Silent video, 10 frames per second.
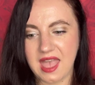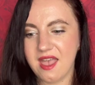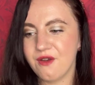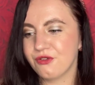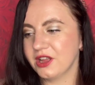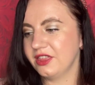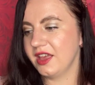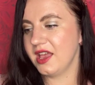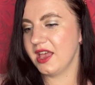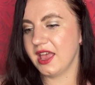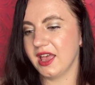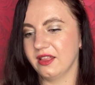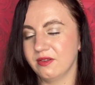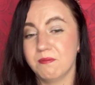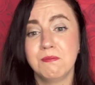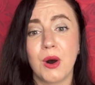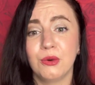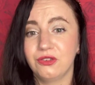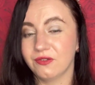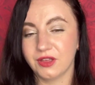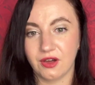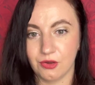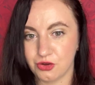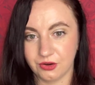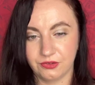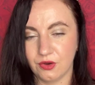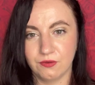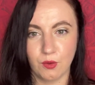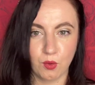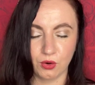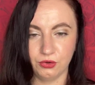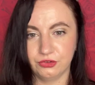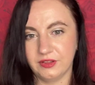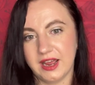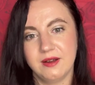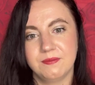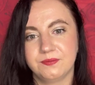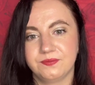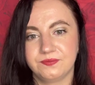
everything in most of the cultures of the world today,